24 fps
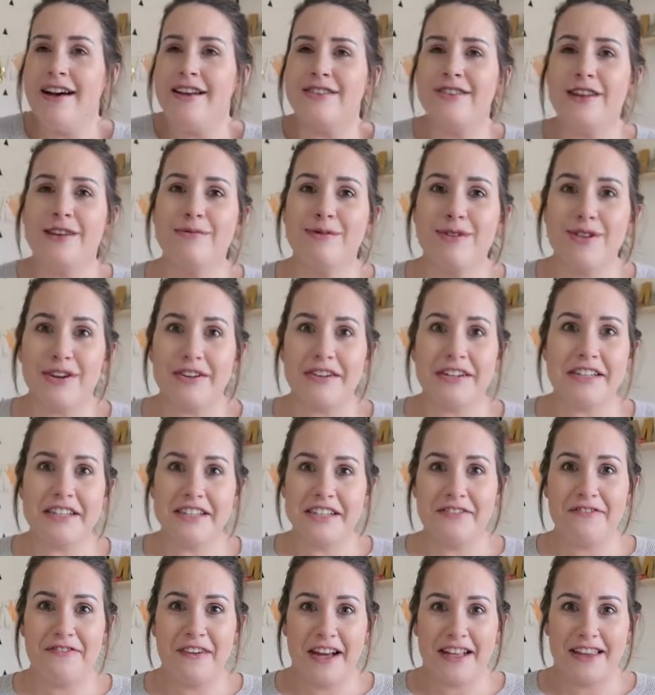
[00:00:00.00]
So I'm struggling
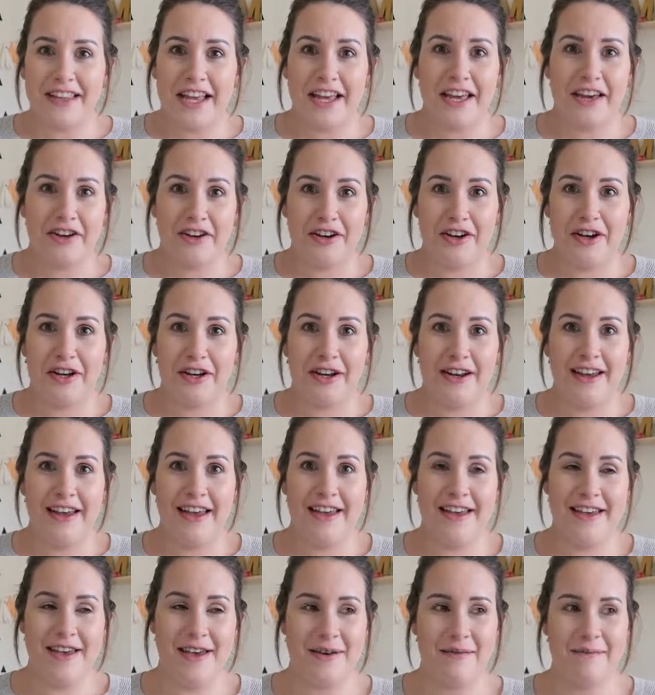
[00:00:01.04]
to find like a good
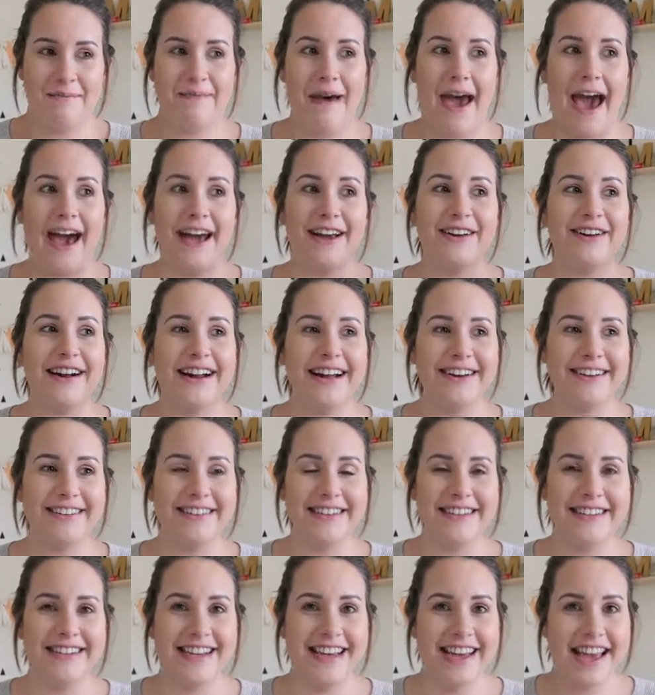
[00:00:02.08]

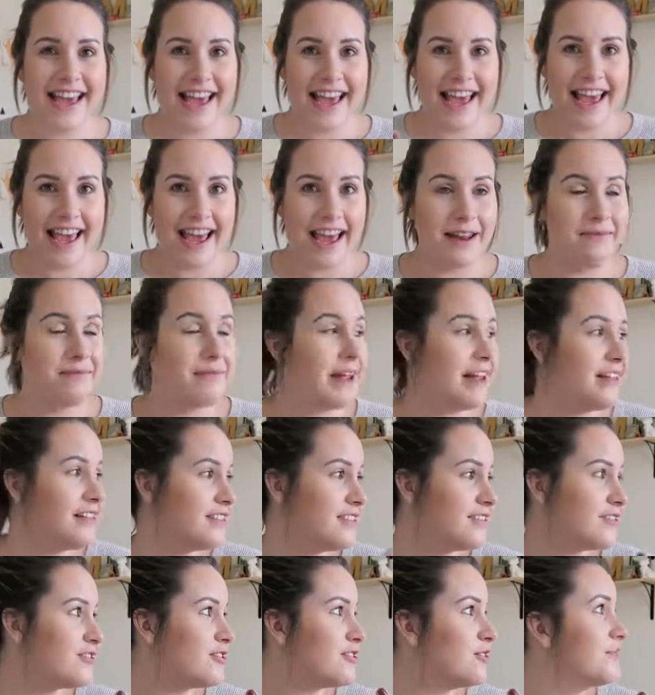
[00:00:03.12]
background, and
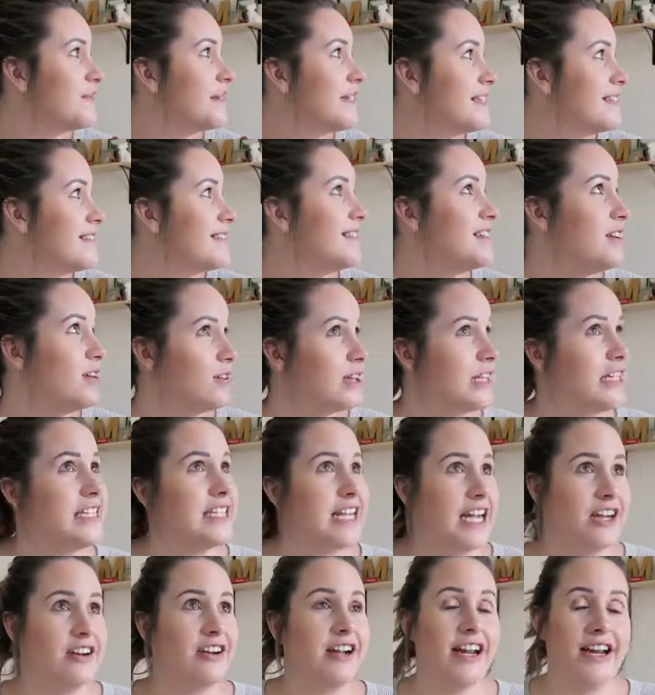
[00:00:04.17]
Malin's room is the only
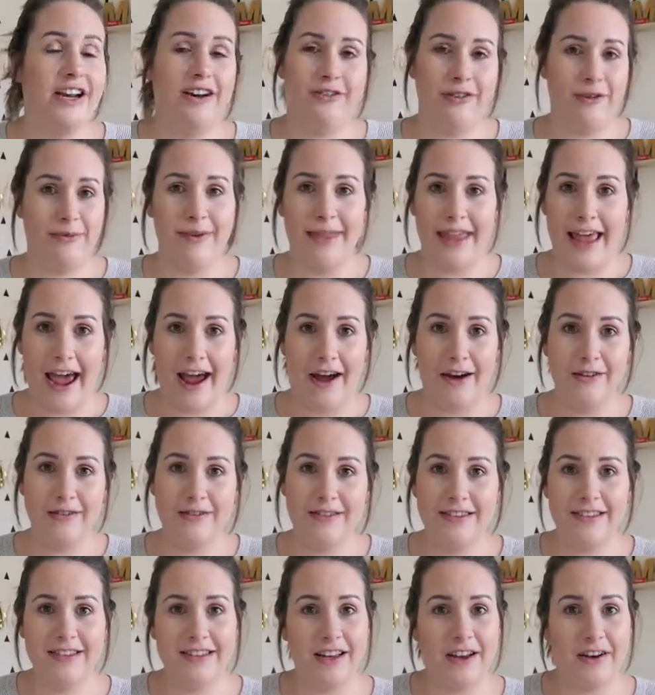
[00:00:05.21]
decorated room in the
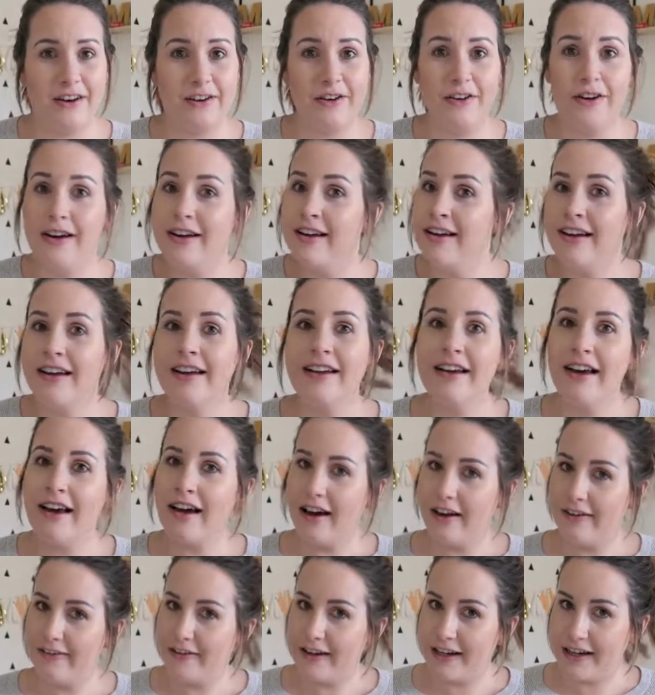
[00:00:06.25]
house, so
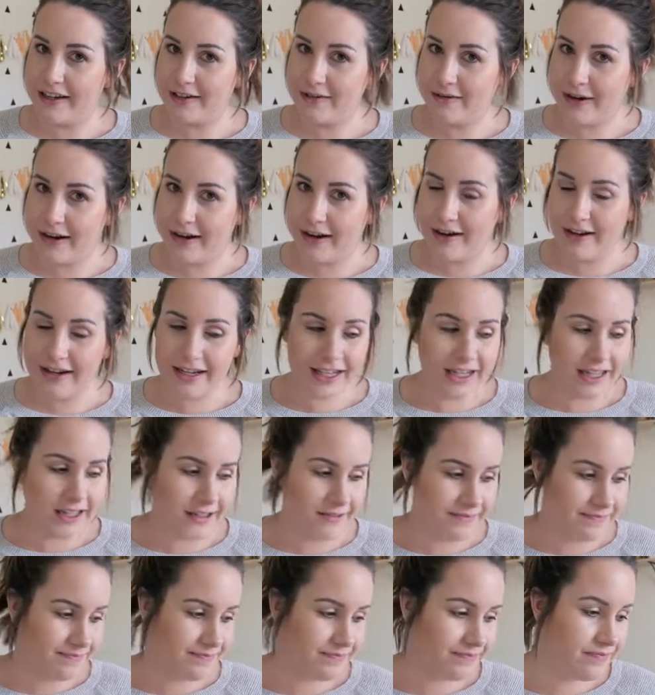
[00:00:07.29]
I figured why not in
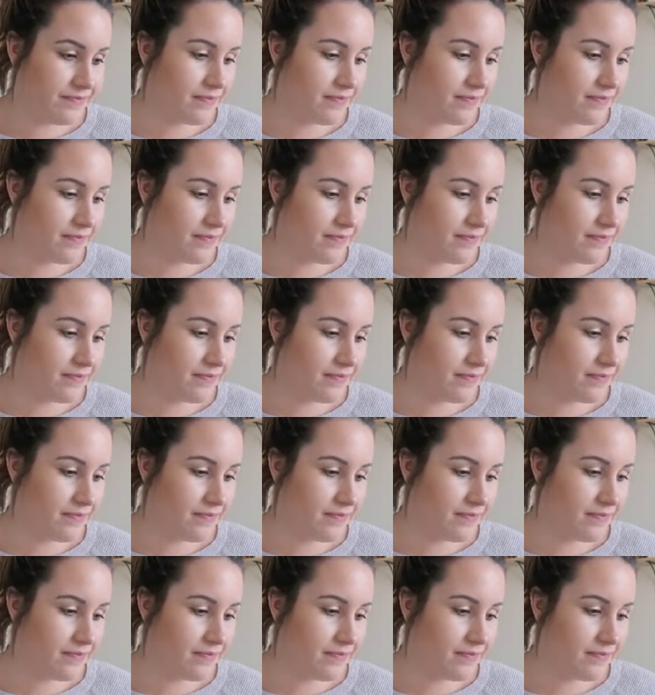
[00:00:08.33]
here.